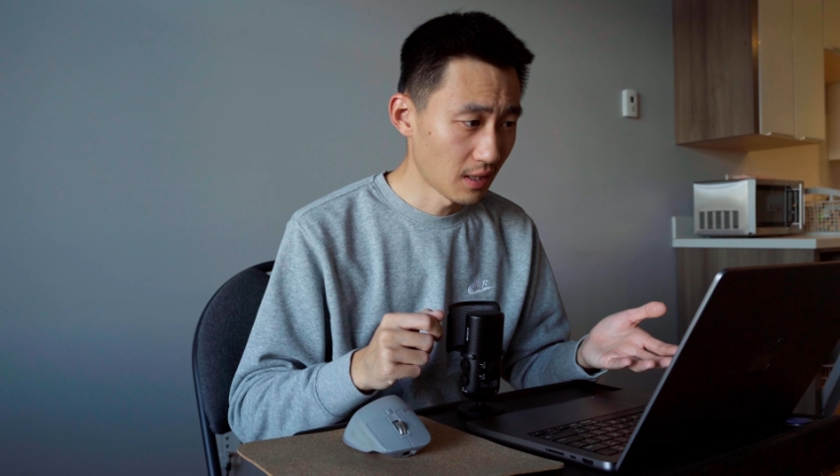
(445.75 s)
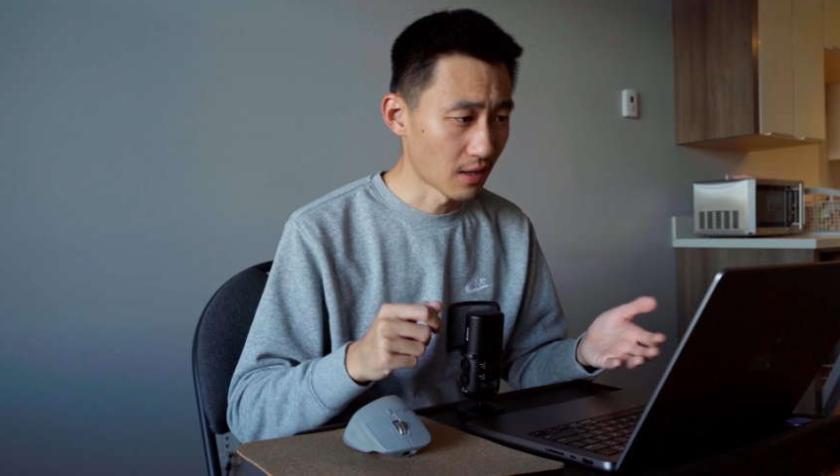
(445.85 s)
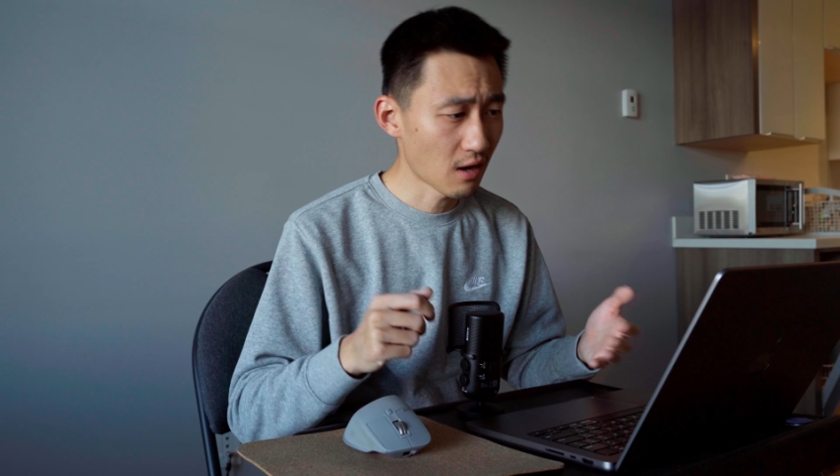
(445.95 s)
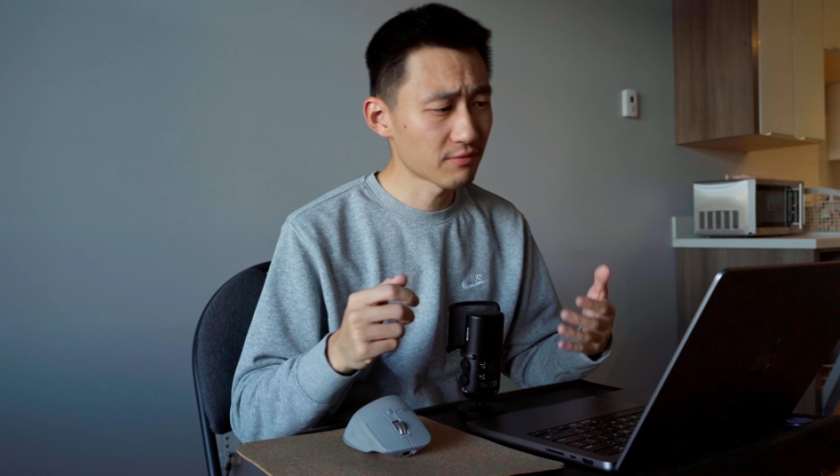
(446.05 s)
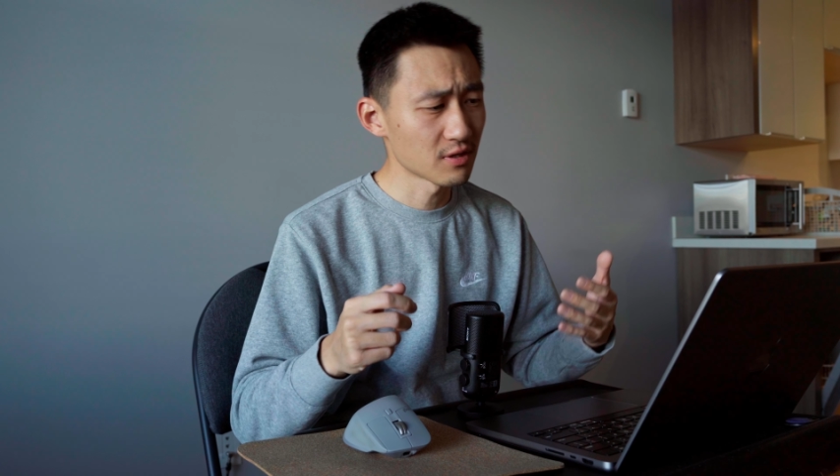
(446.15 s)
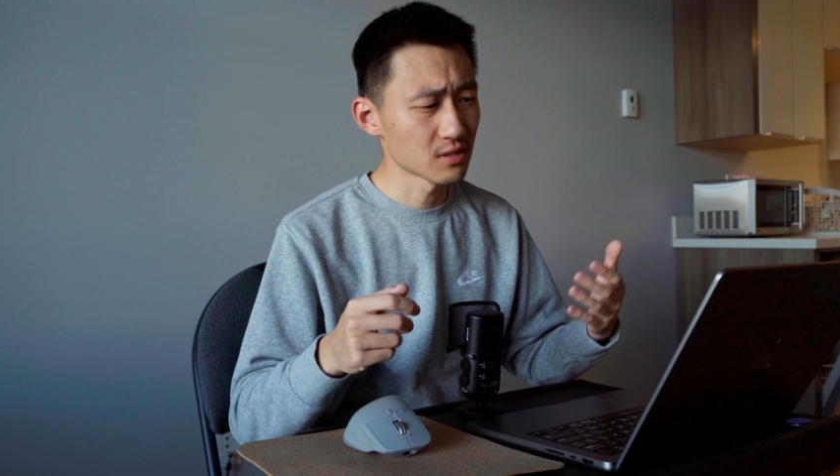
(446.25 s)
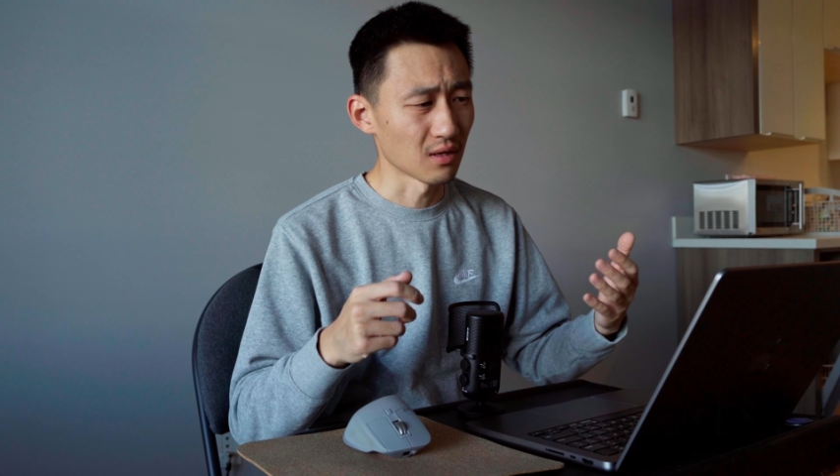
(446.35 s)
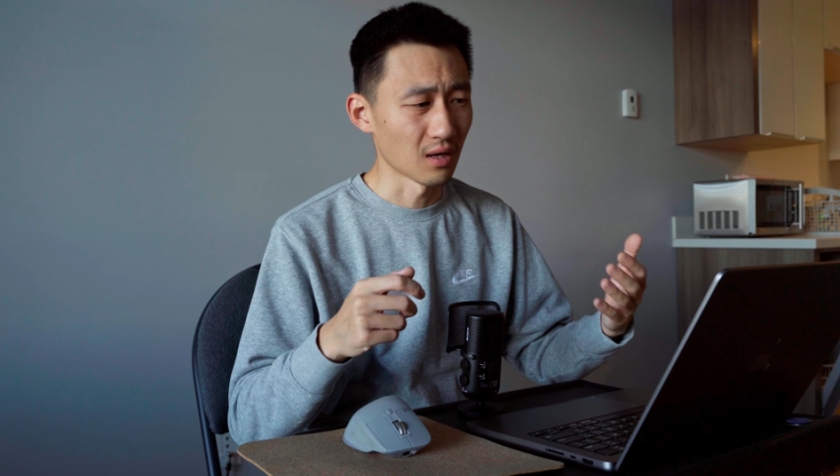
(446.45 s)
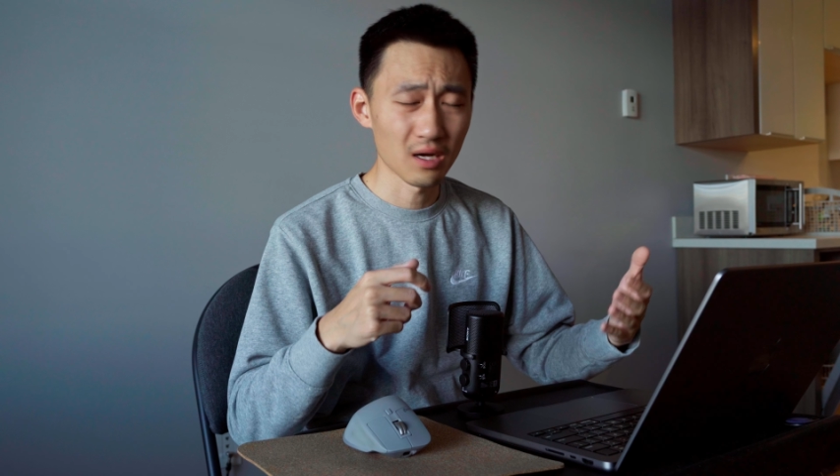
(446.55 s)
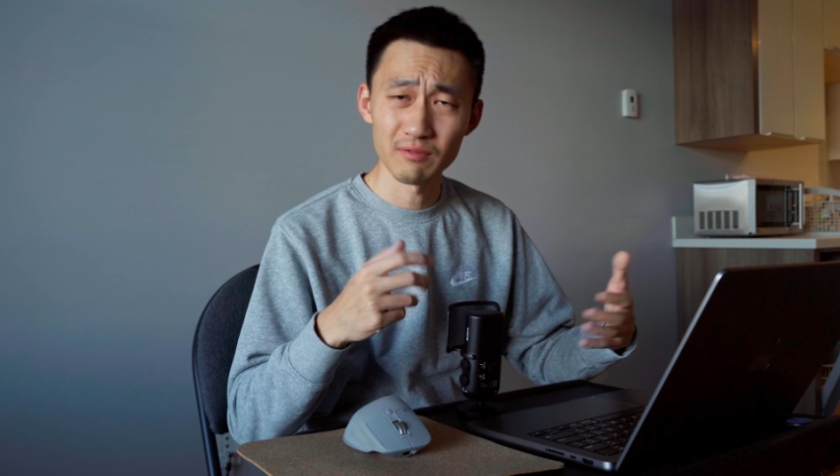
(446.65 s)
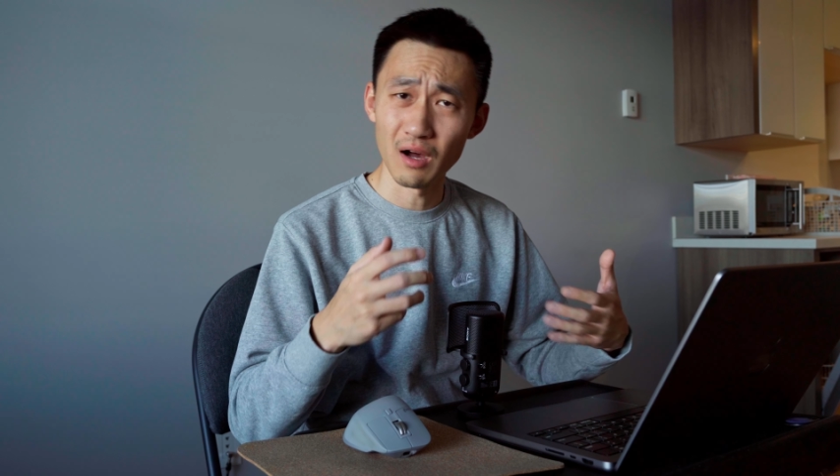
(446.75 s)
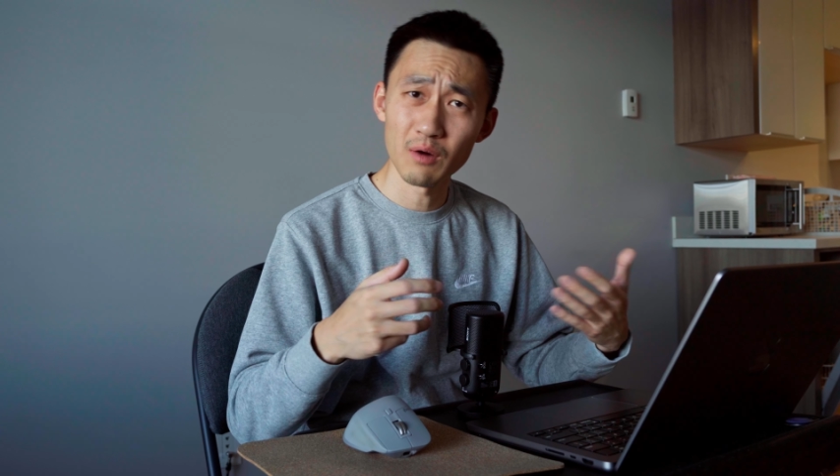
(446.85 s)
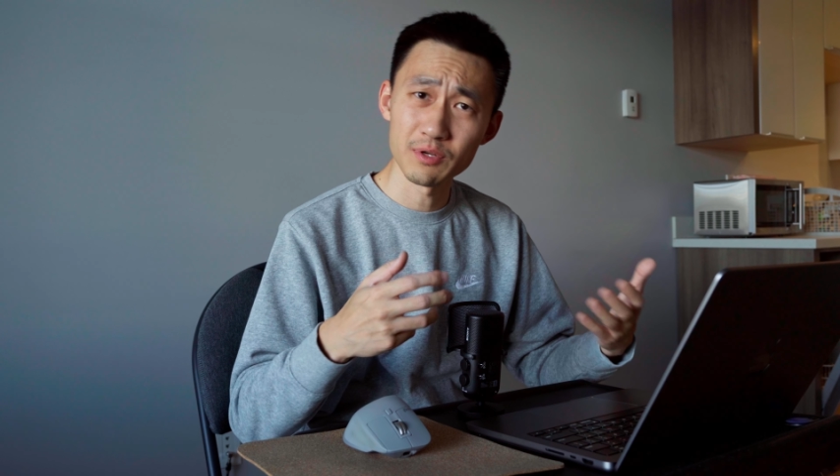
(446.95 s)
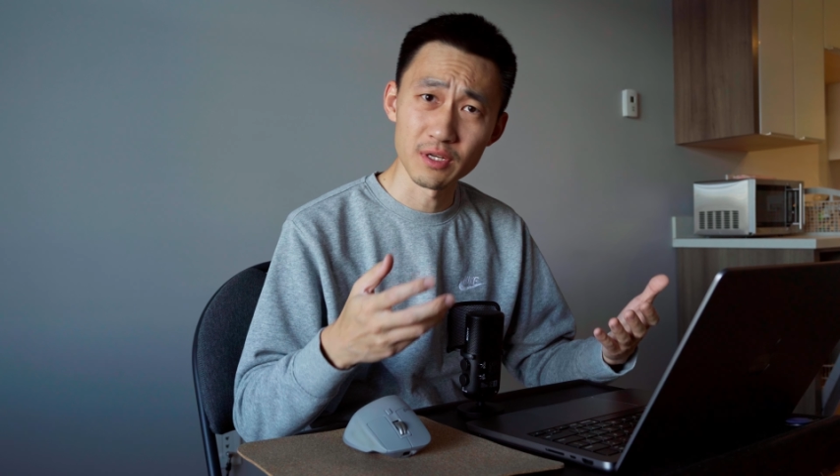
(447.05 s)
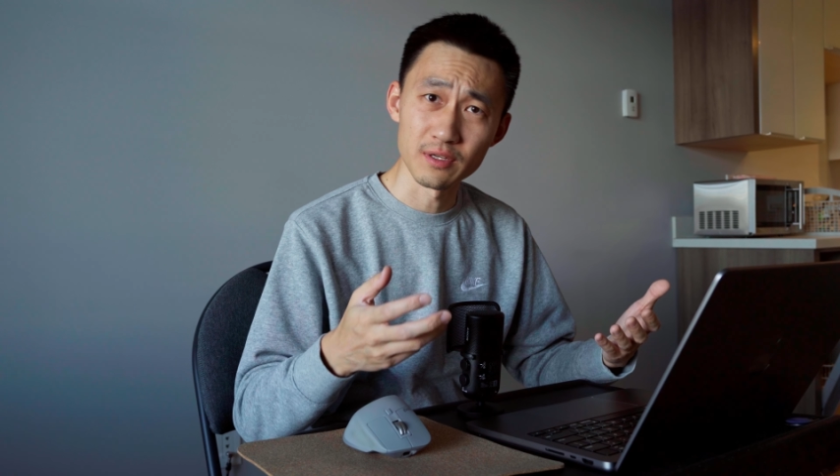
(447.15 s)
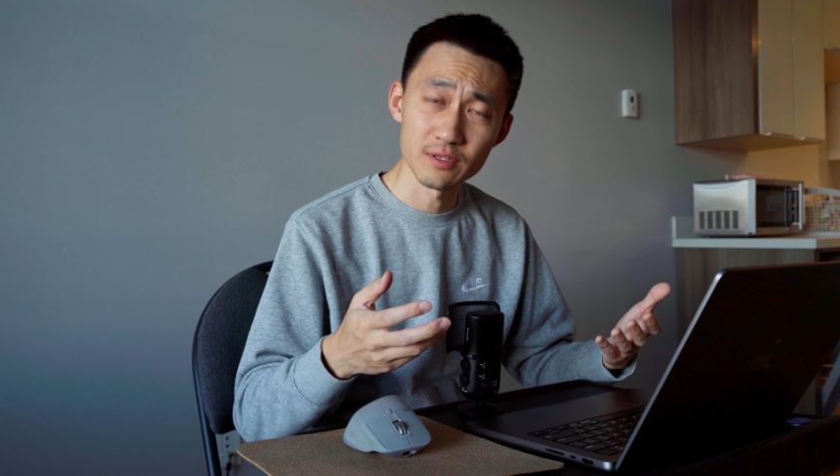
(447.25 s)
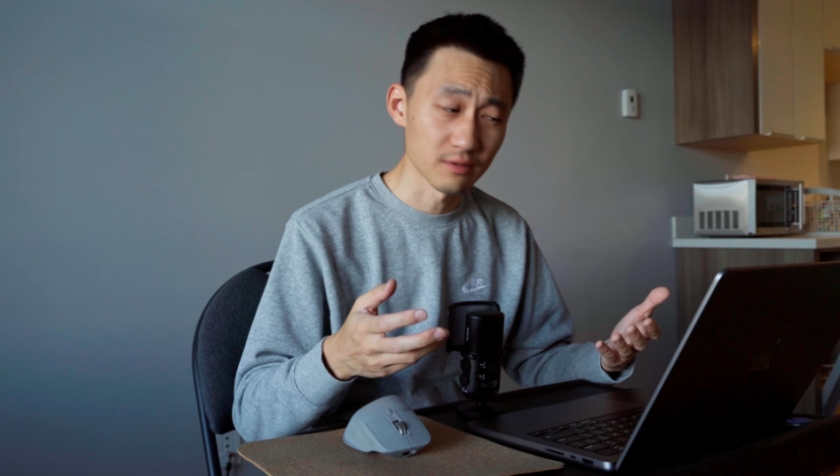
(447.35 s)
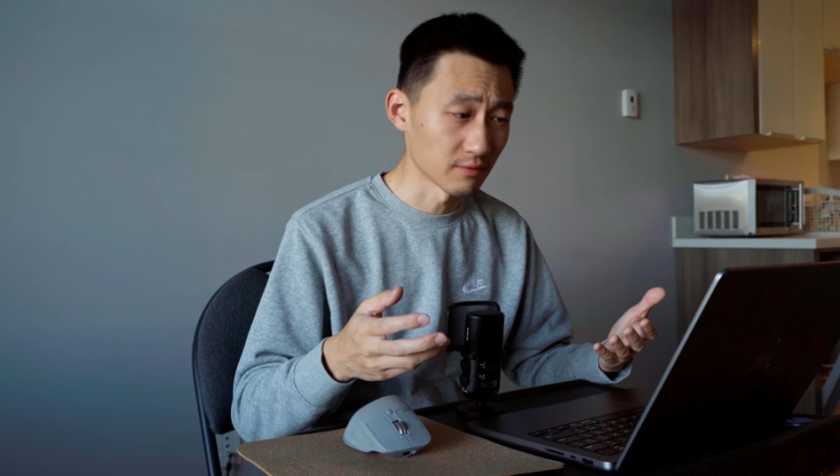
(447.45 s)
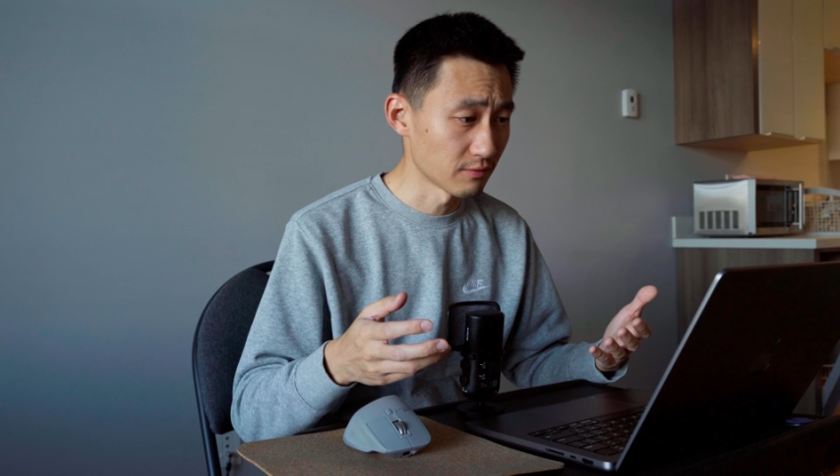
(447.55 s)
It offers a lot of options